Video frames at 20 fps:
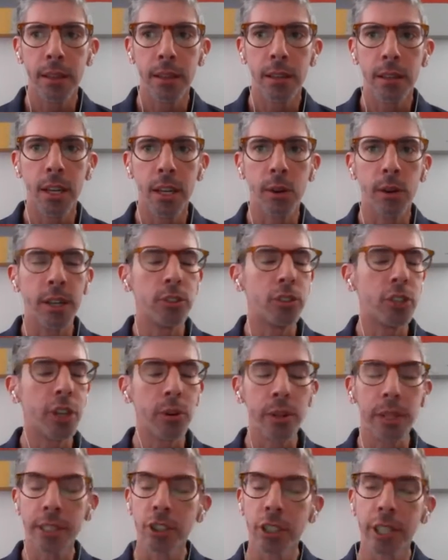you know, a
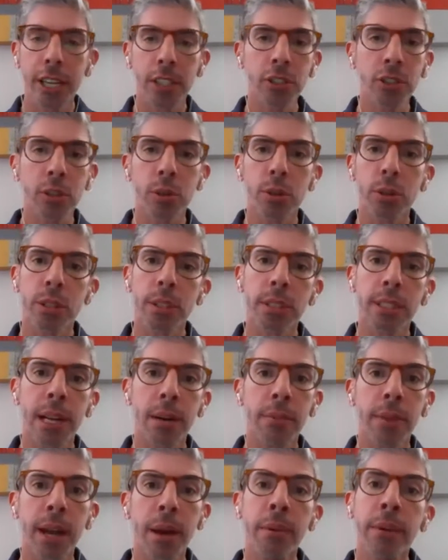general education course
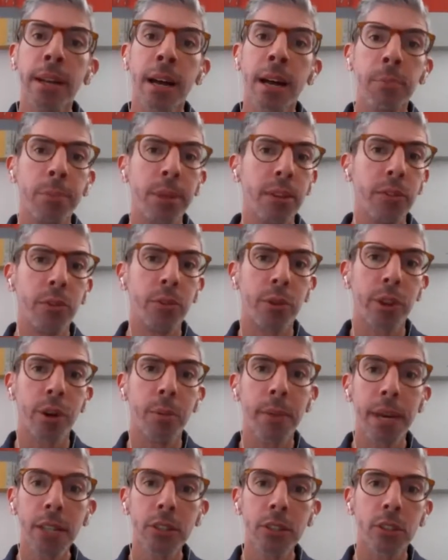that might not be for their
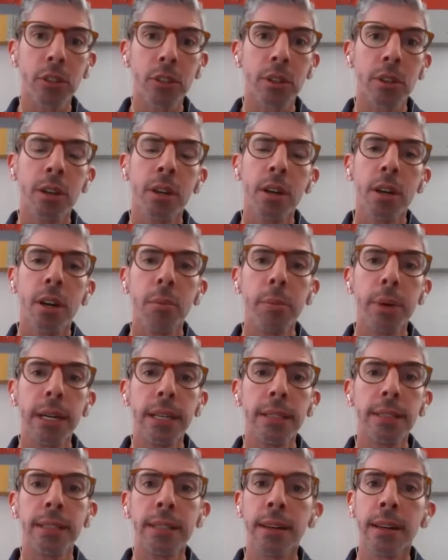major, but
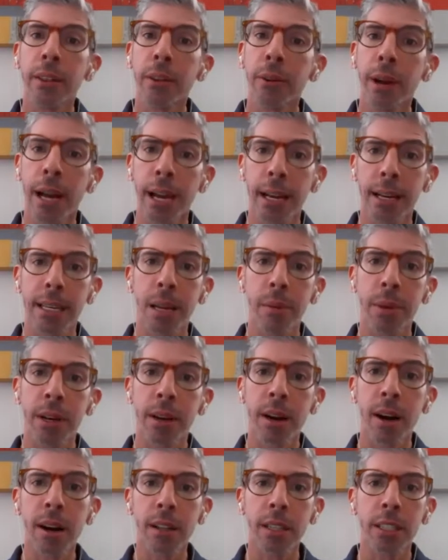it's in another academic
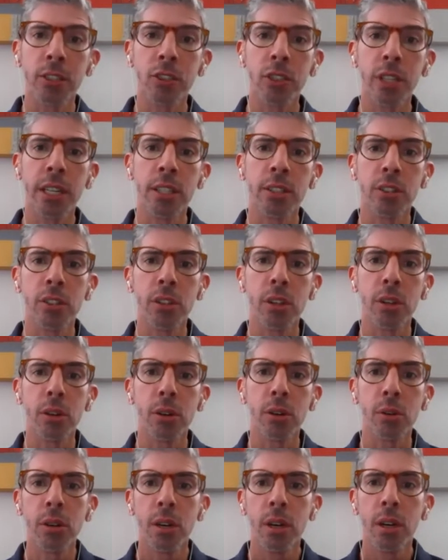college. And
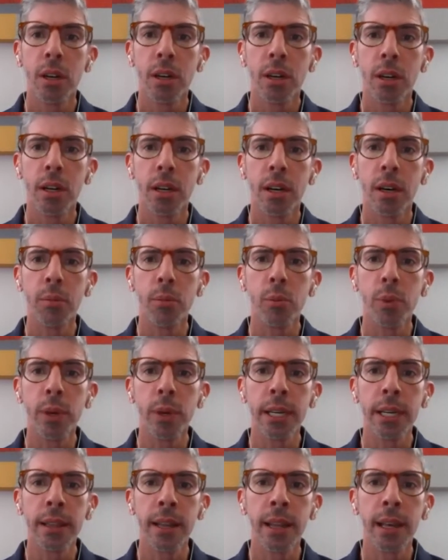so we
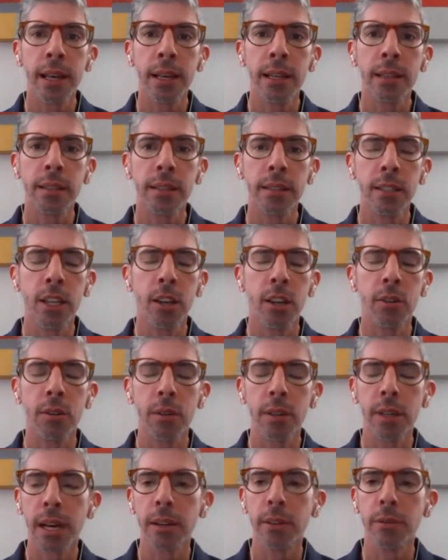can then, you know,
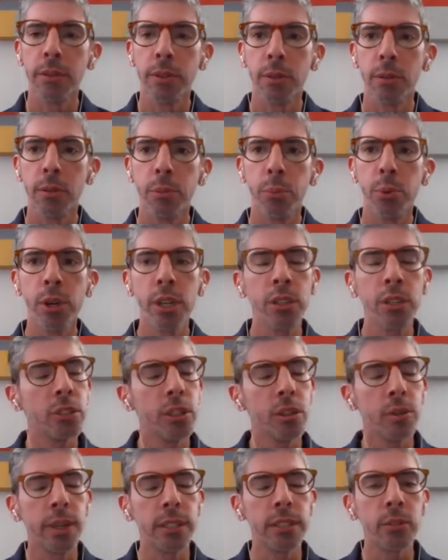kind of point you to
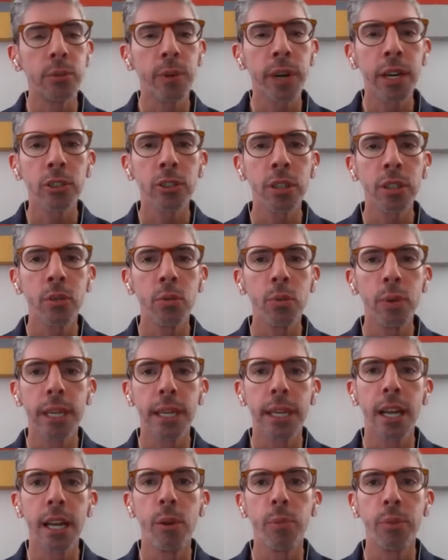the right direction. We
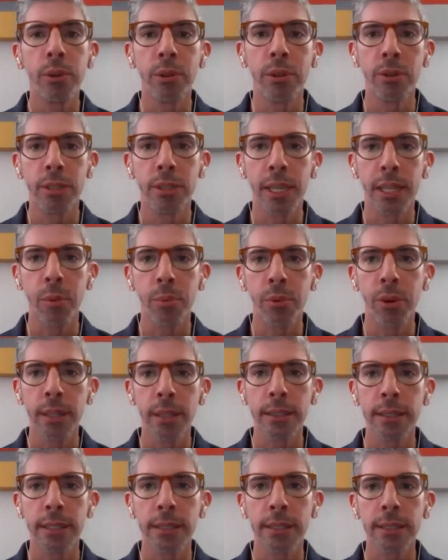can help you understand the
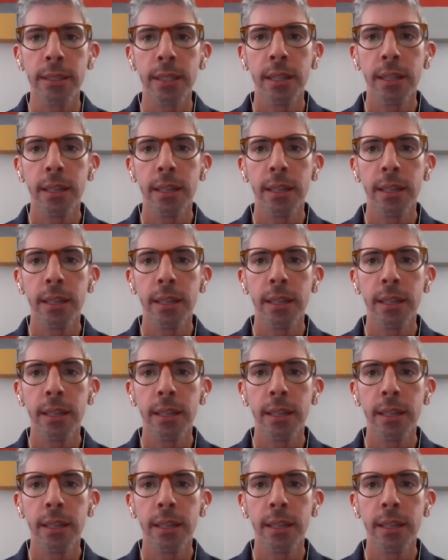process.